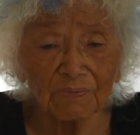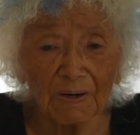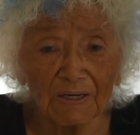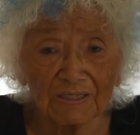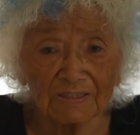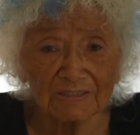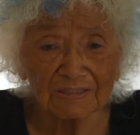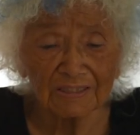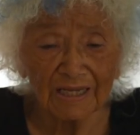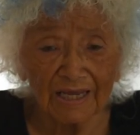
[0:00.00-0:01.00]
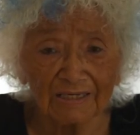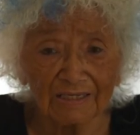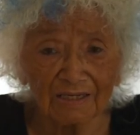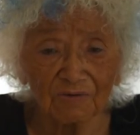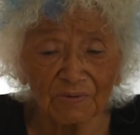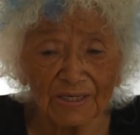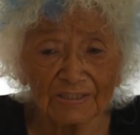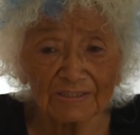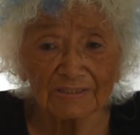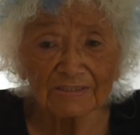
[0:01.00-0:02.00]
park is today in Lillooet.
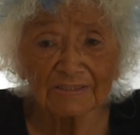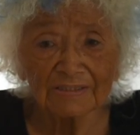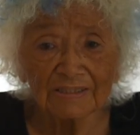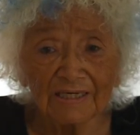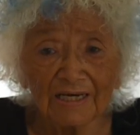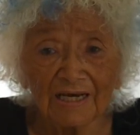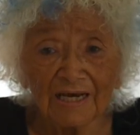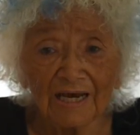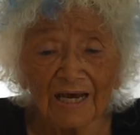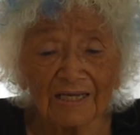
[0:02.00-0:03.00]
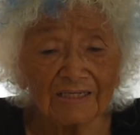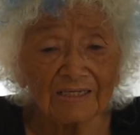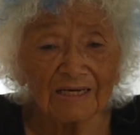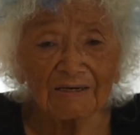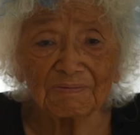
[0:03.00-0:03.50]
And